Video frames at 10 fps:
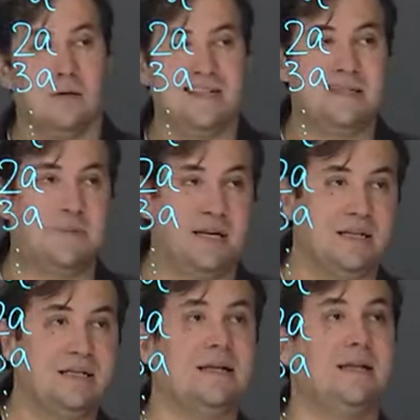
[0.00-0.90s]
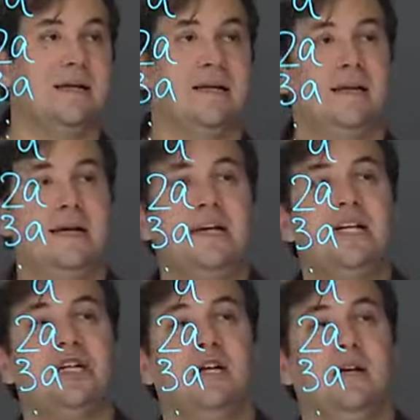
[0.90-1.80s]
This means that
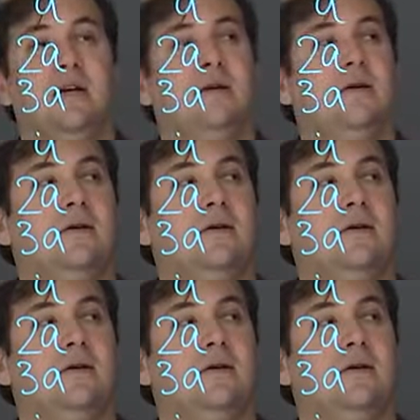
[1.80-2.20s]
initially